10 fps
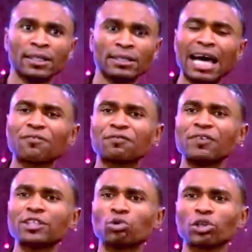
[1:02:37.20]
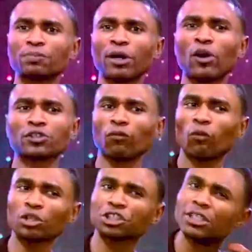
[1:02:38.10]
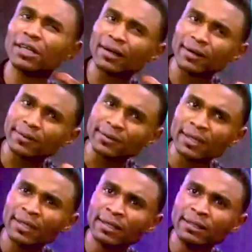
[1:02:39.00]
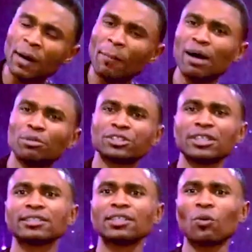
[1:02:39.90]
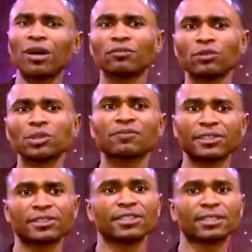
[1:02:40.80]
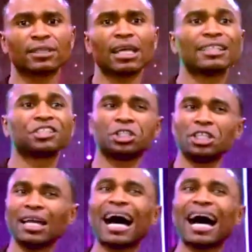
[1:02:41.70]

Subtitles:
That faith was because of what she heard. The Bible says in one of those verses that she